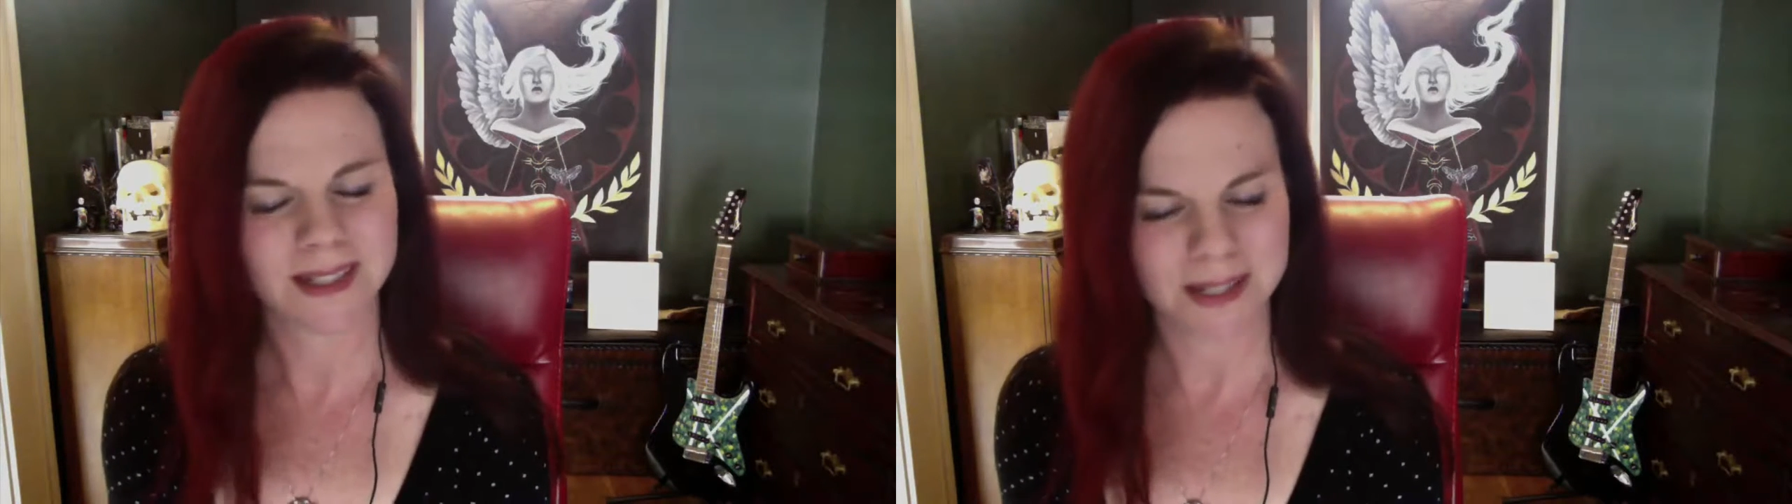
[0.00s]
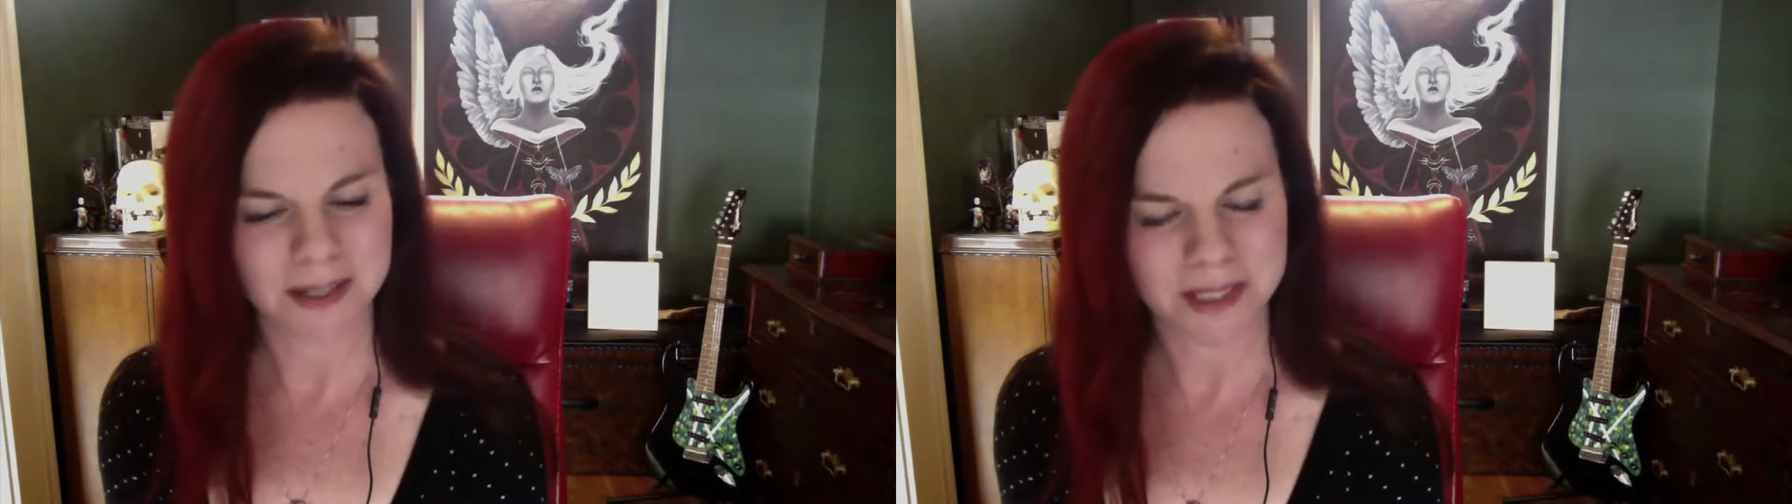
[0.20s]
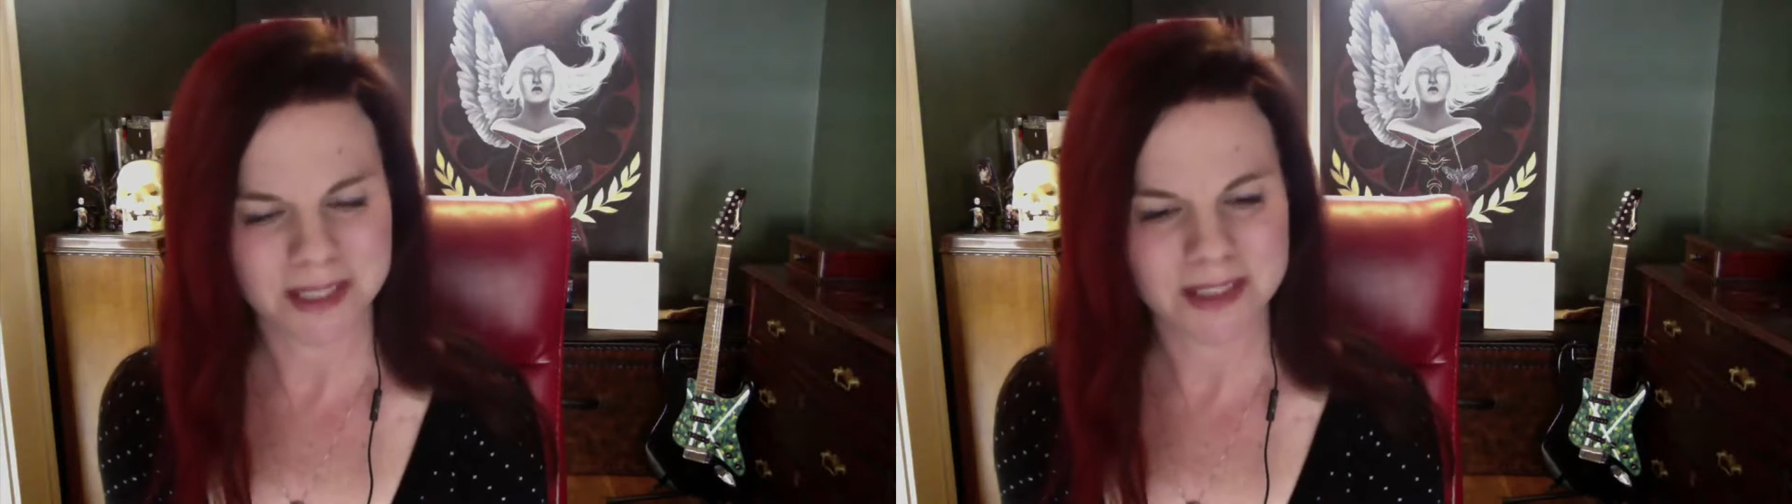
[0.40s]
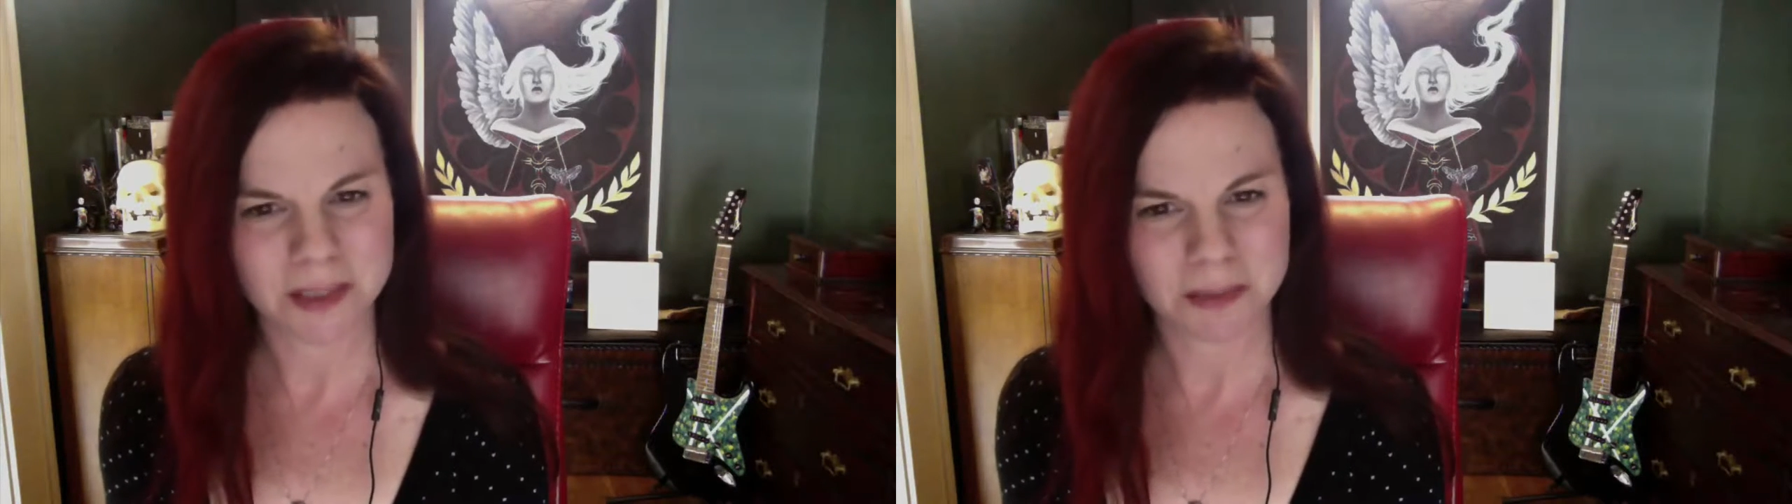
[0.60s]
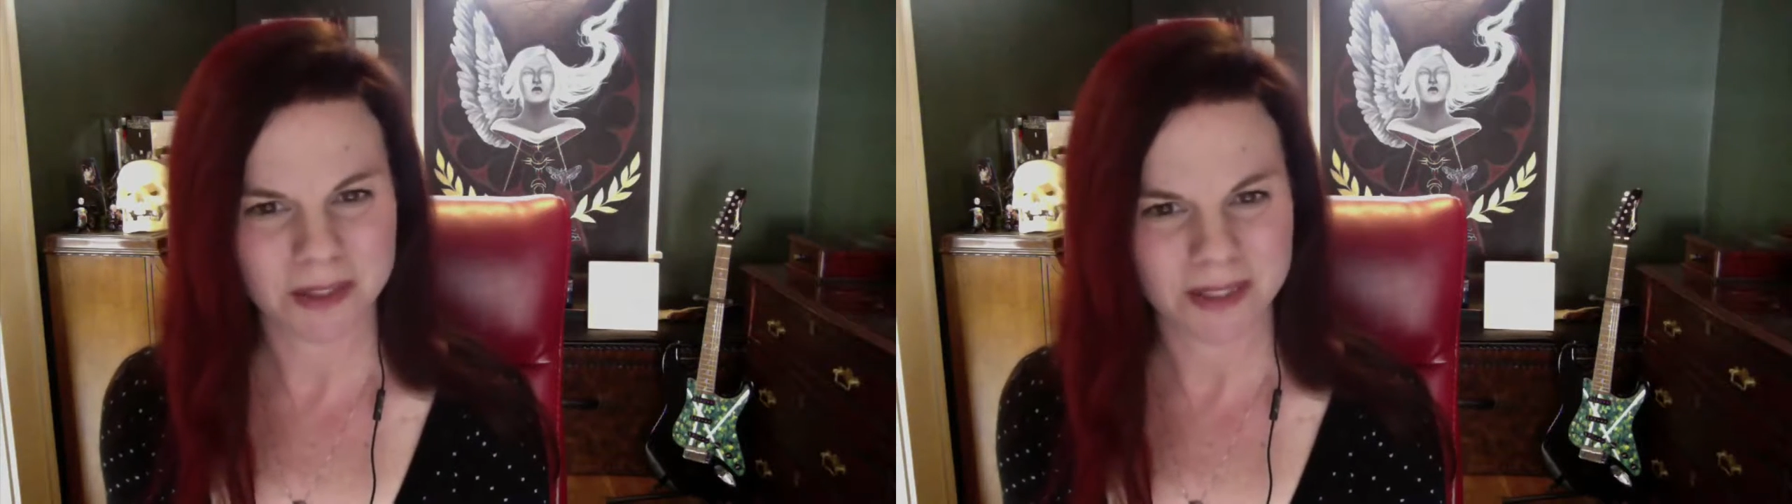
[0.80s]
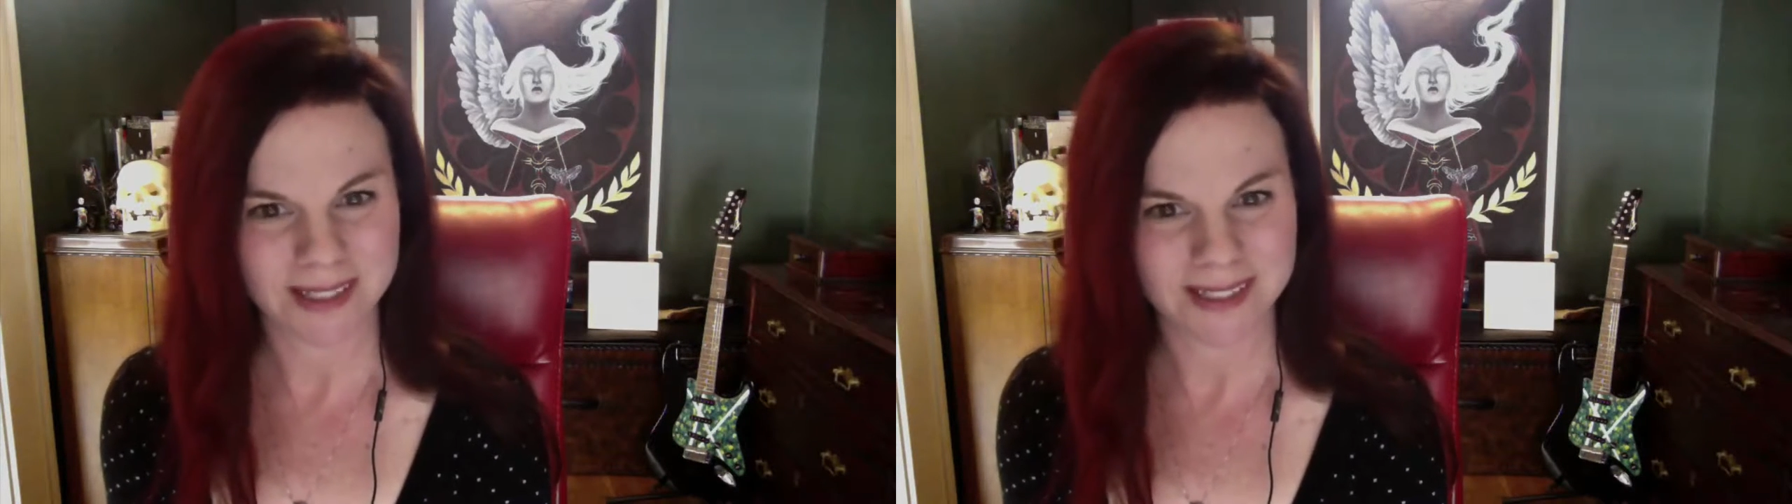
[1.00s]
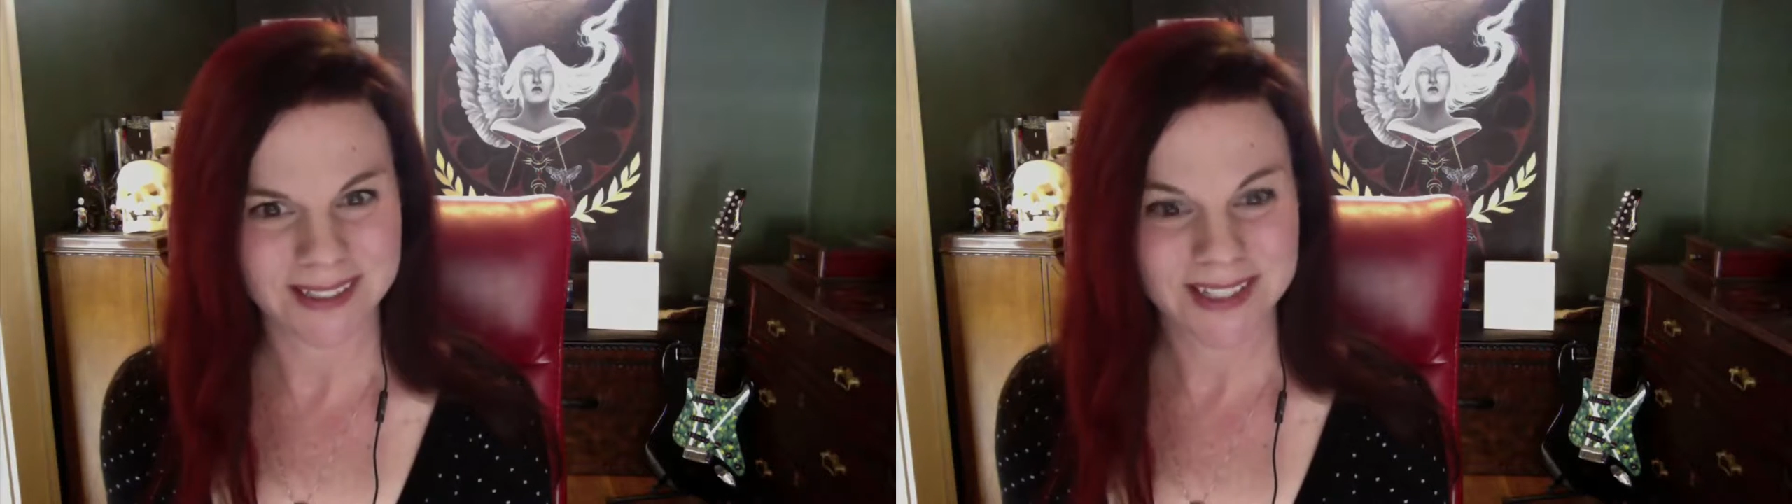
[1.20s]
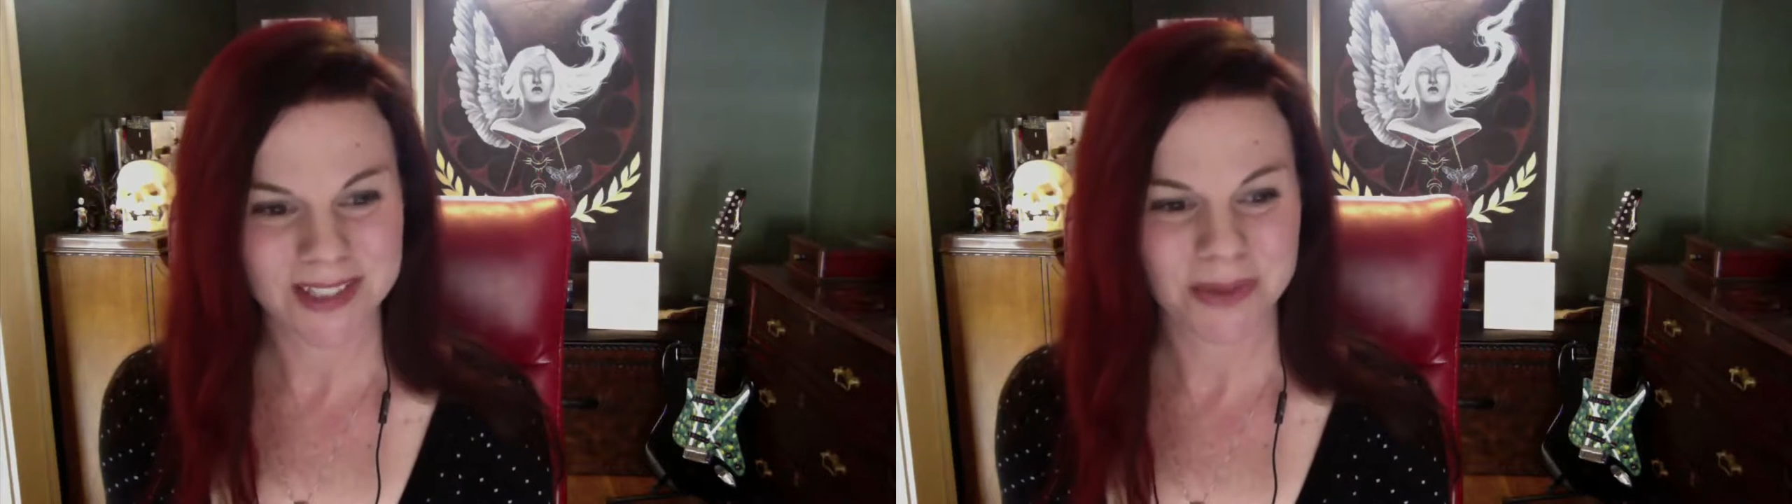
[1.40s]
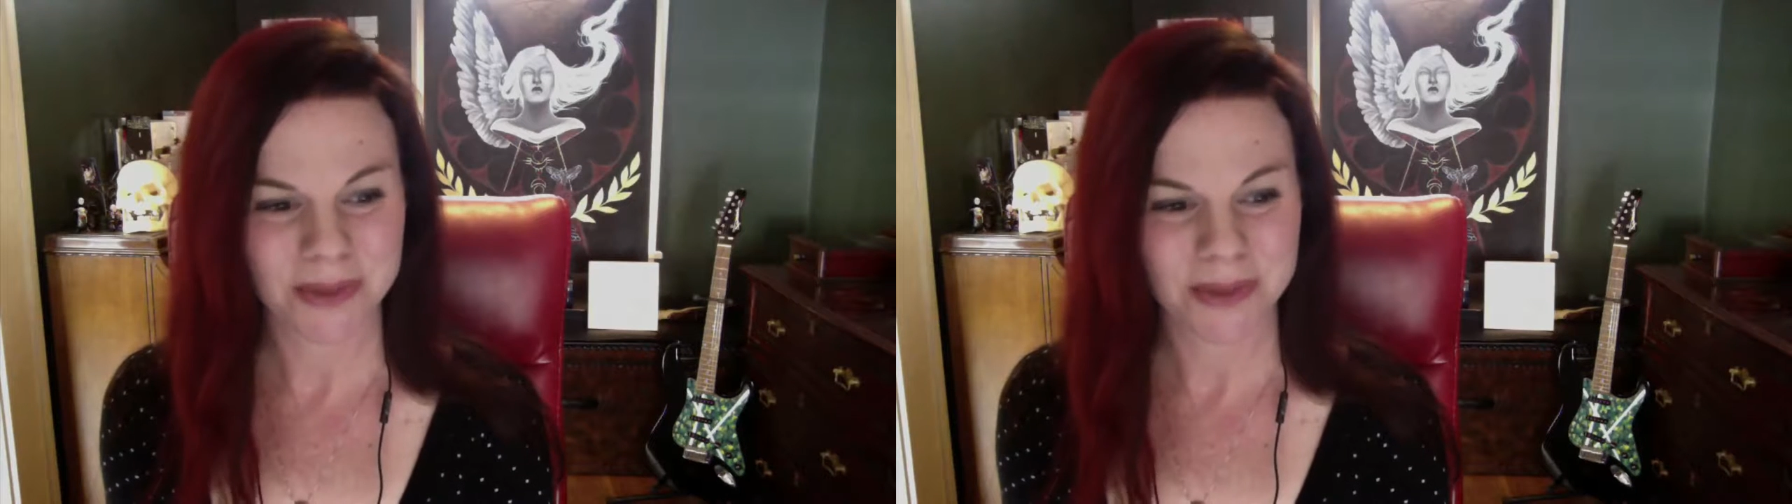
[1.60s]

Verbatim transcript: And it's deeper than that.